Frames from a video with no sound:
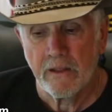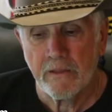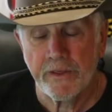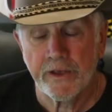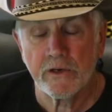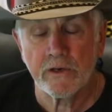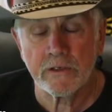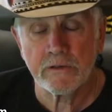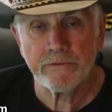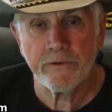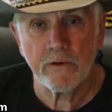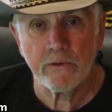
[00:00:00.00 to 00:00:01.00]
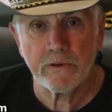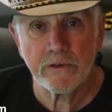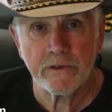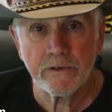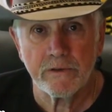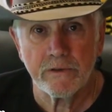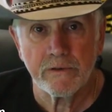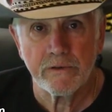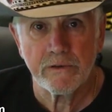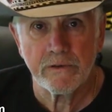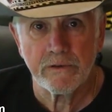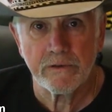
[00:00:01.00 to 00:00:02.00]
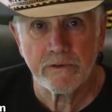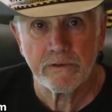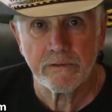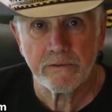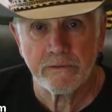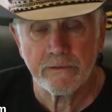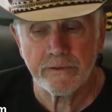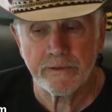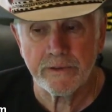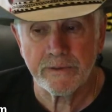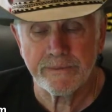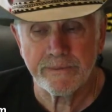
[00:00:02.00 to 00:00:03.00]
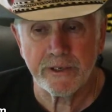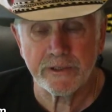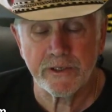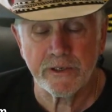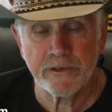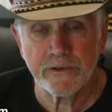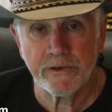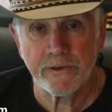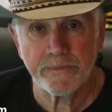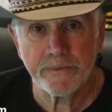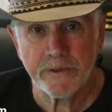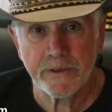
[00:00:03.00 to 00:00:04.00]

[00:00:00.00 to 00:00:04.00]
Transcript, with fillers: They couldn't vote for President Trump